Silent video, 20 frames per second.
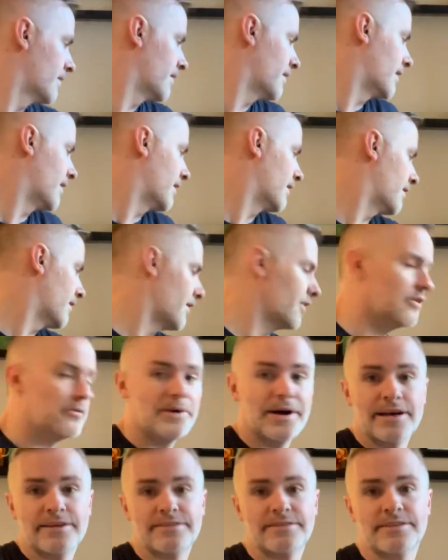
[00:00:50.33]
Uh,
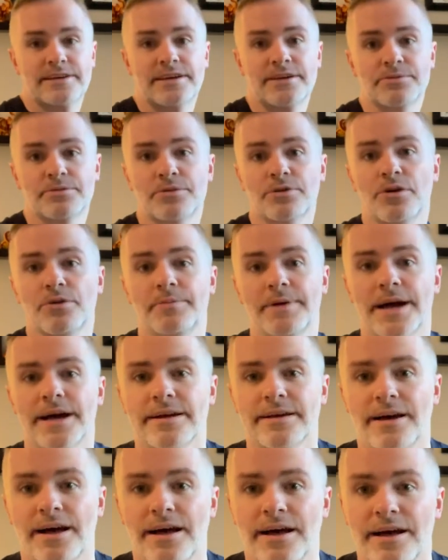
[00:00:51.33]
otherwise, it will go
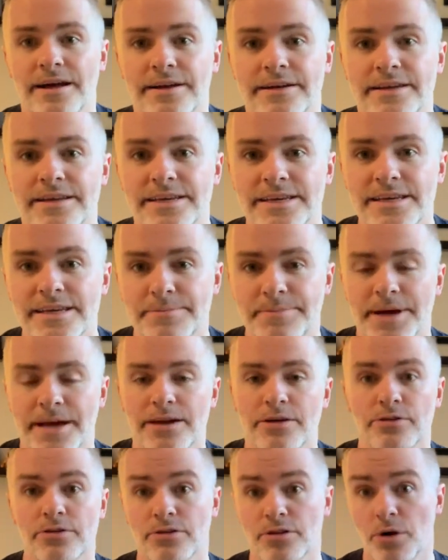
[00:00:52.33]
back on
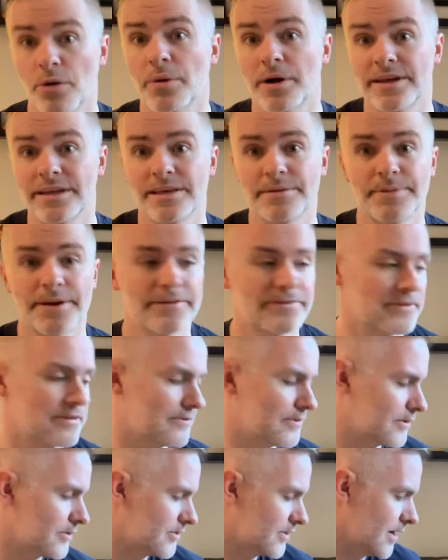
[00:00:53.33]
eBay or go on eBay for the
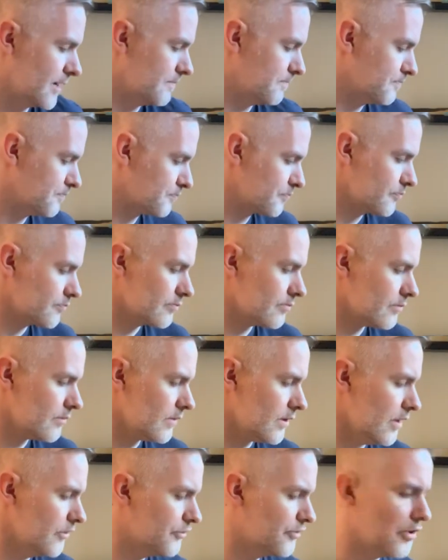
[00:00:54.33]
first time.
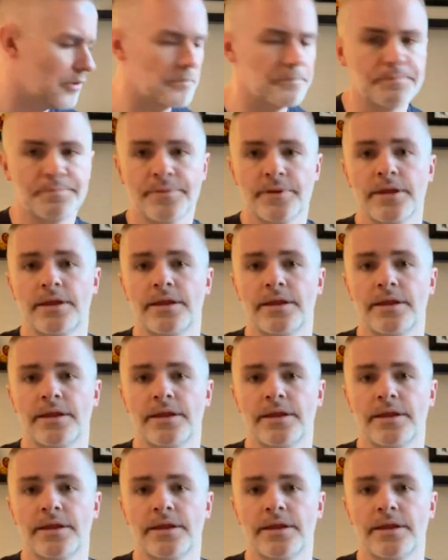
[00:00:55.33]
So